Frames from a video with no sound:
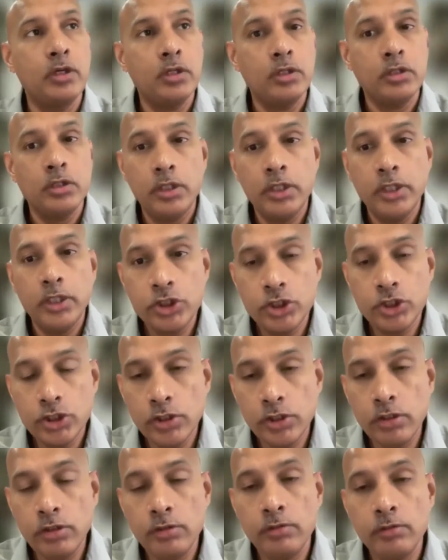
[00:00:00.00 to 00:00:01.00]
the
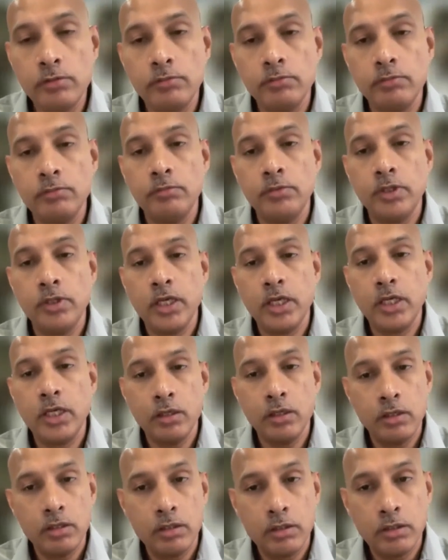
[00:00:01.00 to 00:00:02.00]
digital
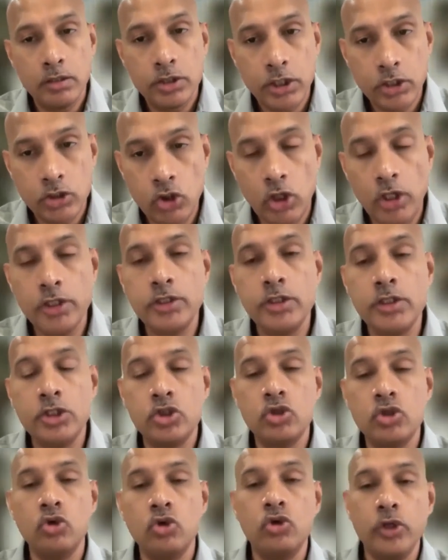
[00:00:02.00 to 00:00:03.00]
technology should